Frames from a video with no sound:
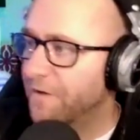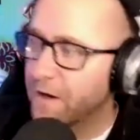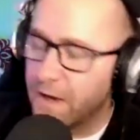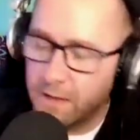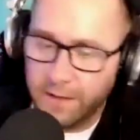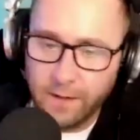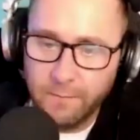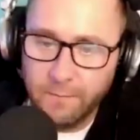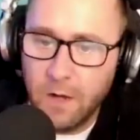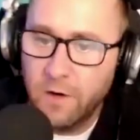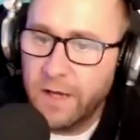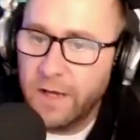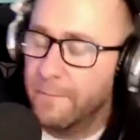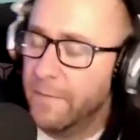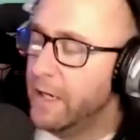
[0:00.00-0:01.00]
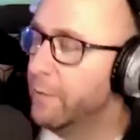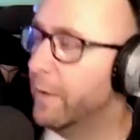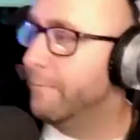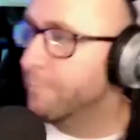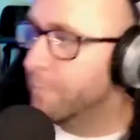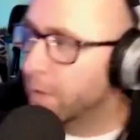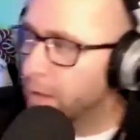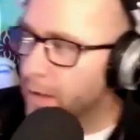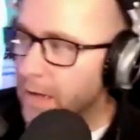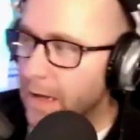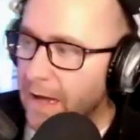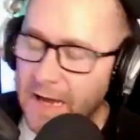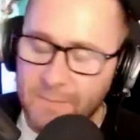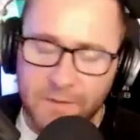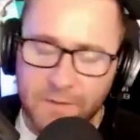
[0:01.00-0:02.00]
We'll figure it out later. Okay. Anyway,
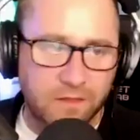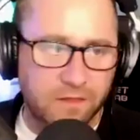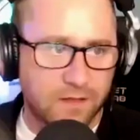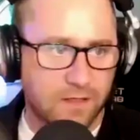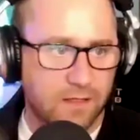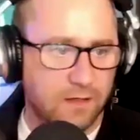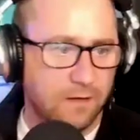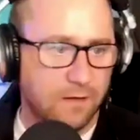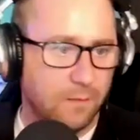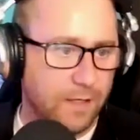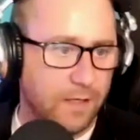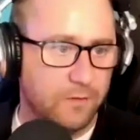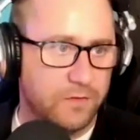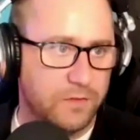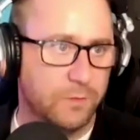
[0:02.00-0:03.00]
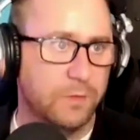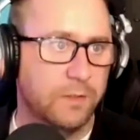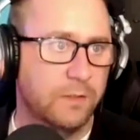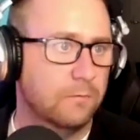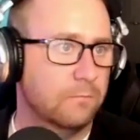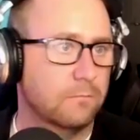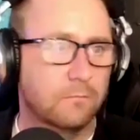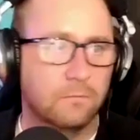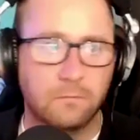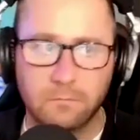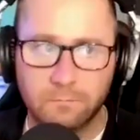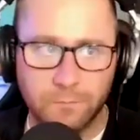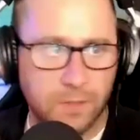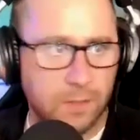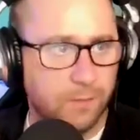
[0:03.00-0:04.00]
I've been thinking about doing
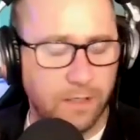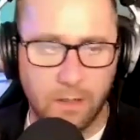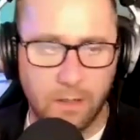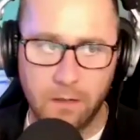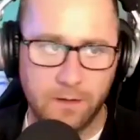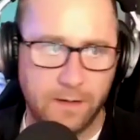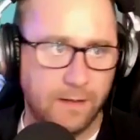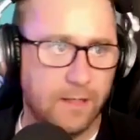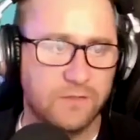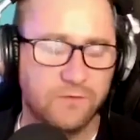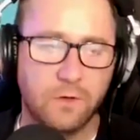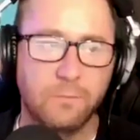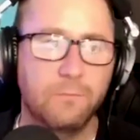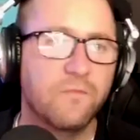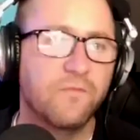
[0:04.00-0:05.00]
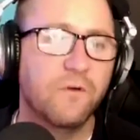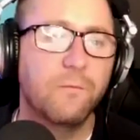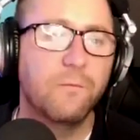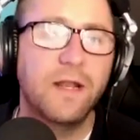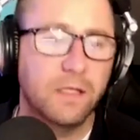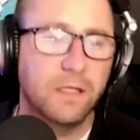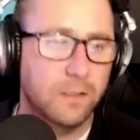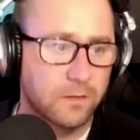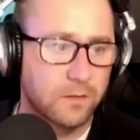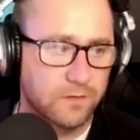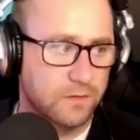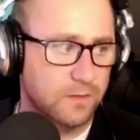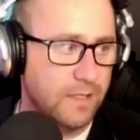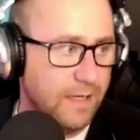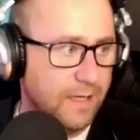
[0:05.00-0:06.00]
permanent holiday lights for many
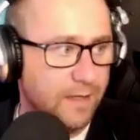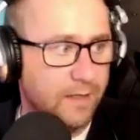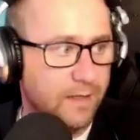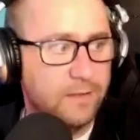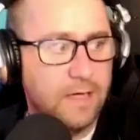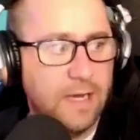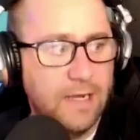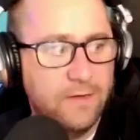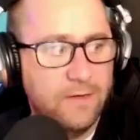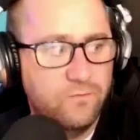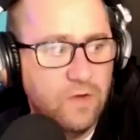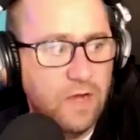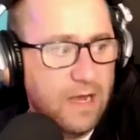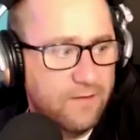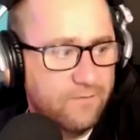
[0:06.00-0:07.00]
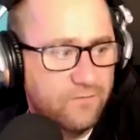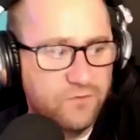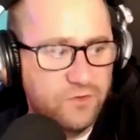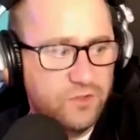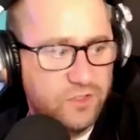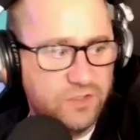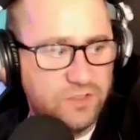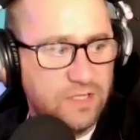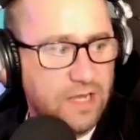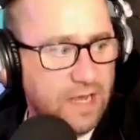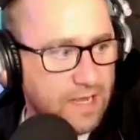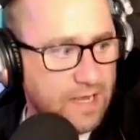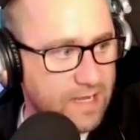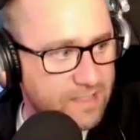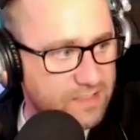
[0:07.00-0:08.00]
years, and I've just
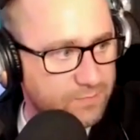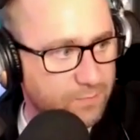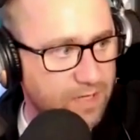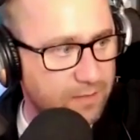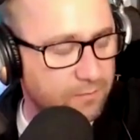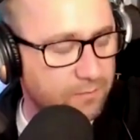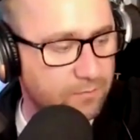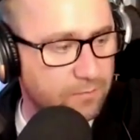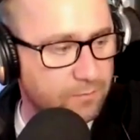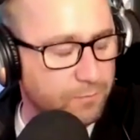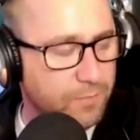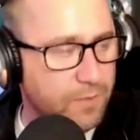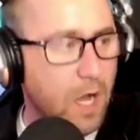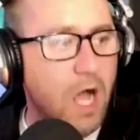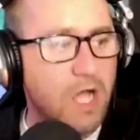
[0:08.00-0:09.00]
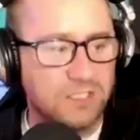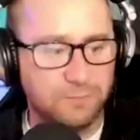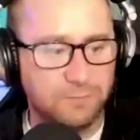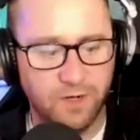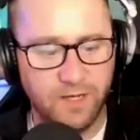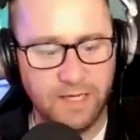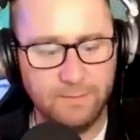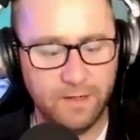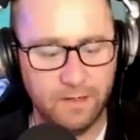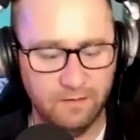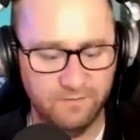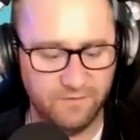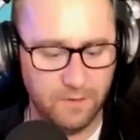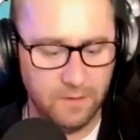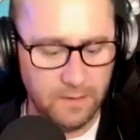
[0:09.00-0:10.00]
it's been cost
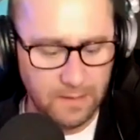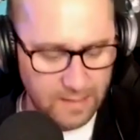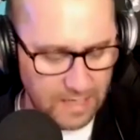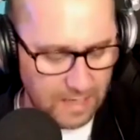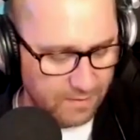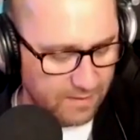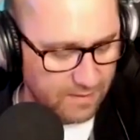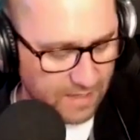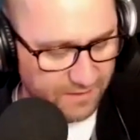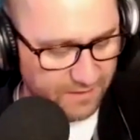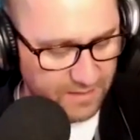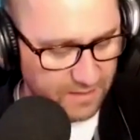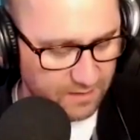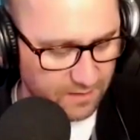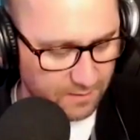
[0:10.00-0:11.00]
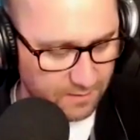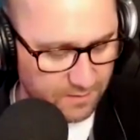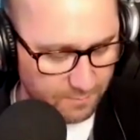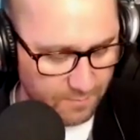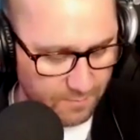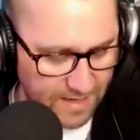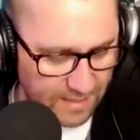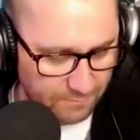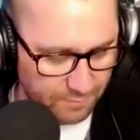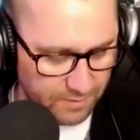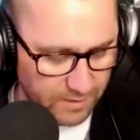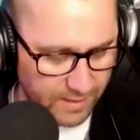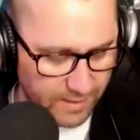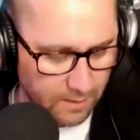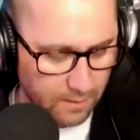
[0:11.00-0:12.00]
prohibitive. I mean, I think the main
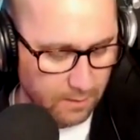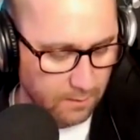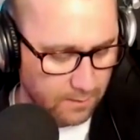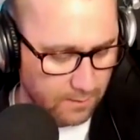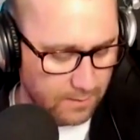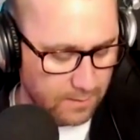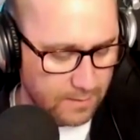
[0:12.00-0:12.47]
player